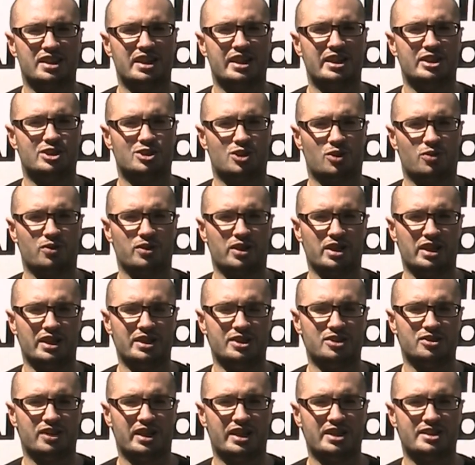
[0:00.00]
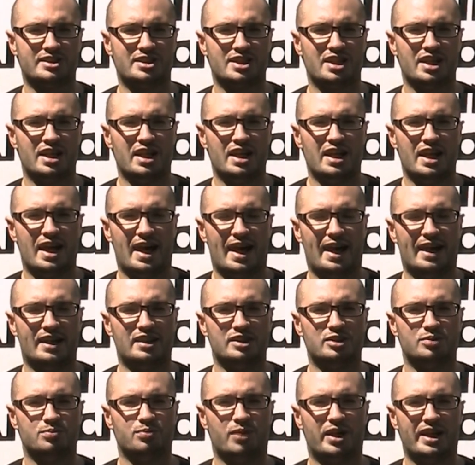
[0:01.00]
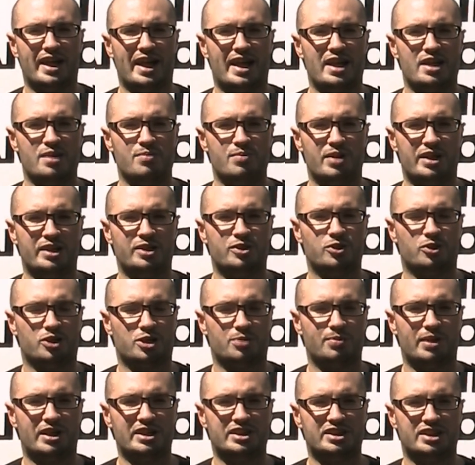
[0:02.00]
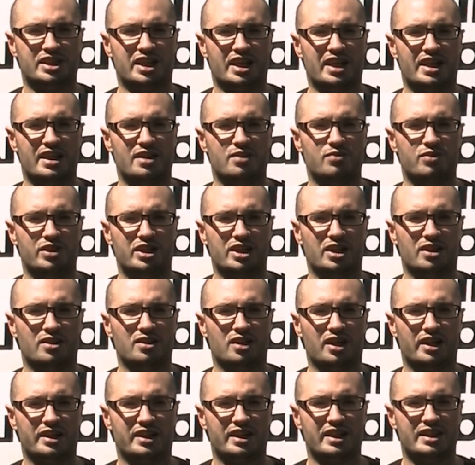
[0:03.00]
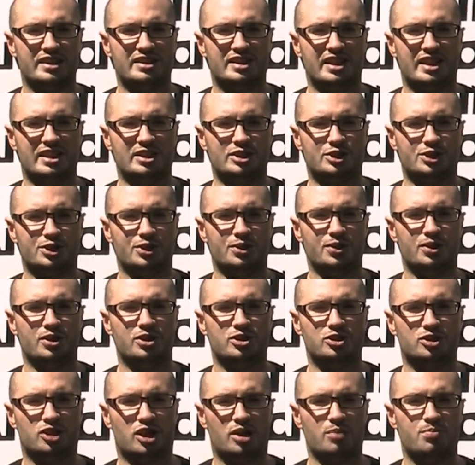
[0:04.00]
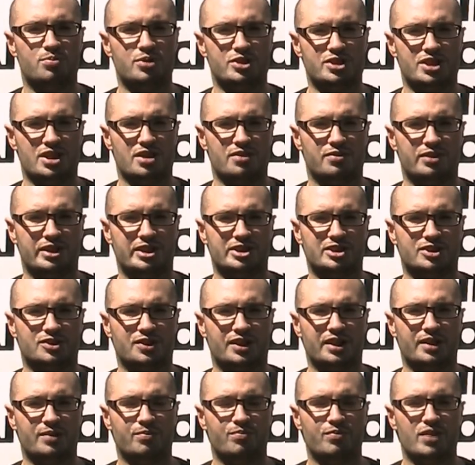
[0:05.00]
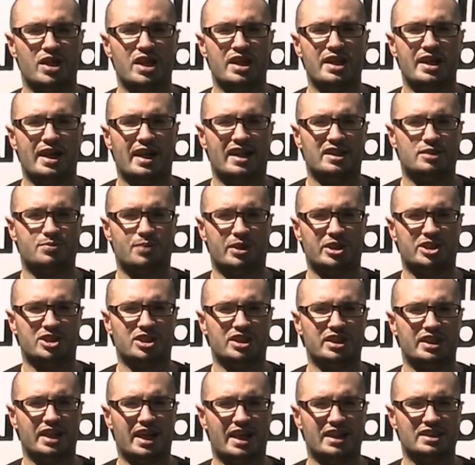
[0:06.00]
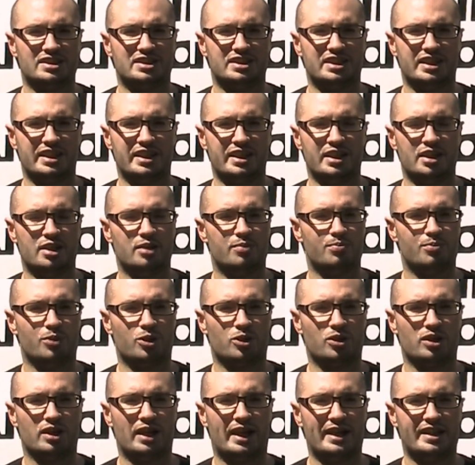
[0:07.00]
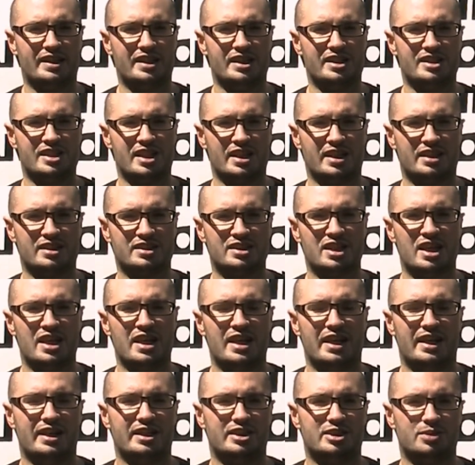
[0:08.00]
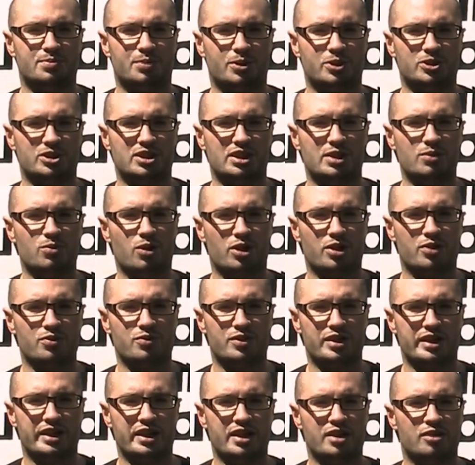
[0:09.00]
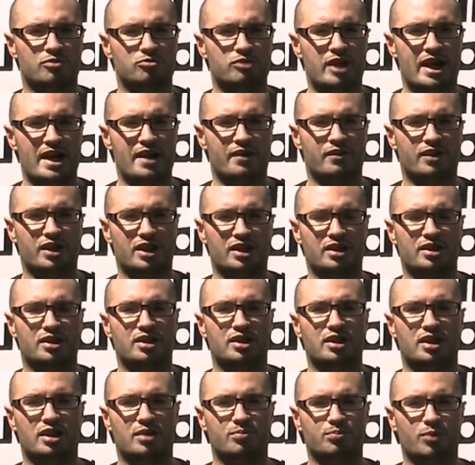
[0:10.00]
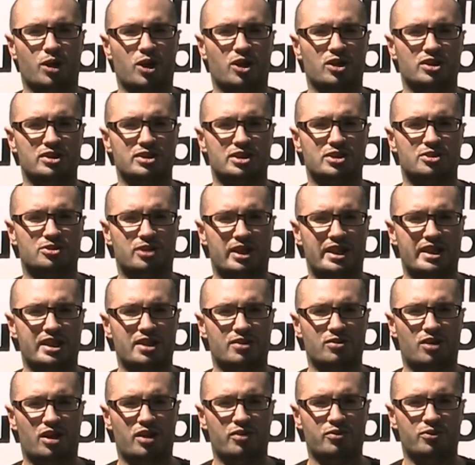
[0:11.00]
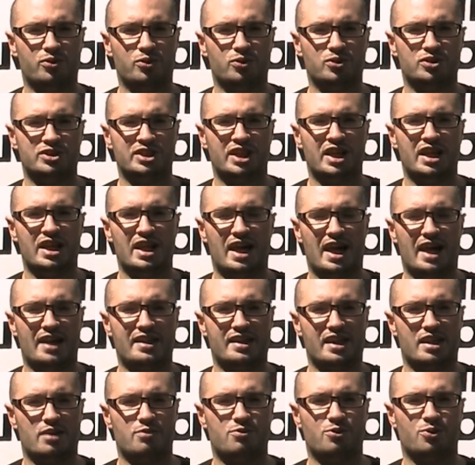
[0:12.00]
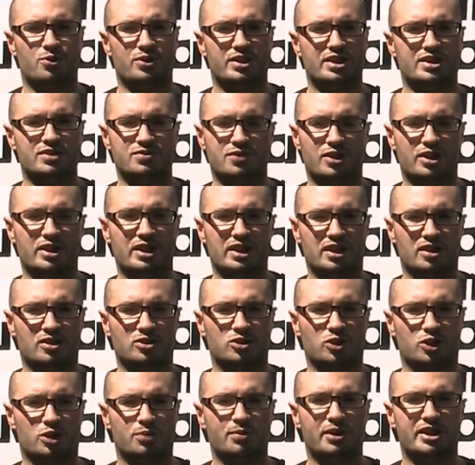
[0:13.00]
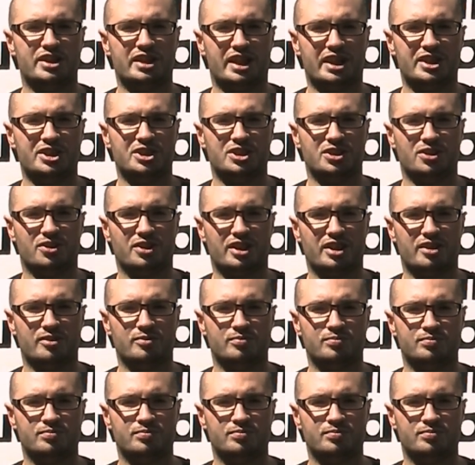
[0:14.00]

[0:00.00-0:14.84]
historical interest and my aim in documenting it in a video like this is to try and preserve history especially as the Model 86 is supposedly one of the rarer Mars training rifles and therefore there's very little documentation on it.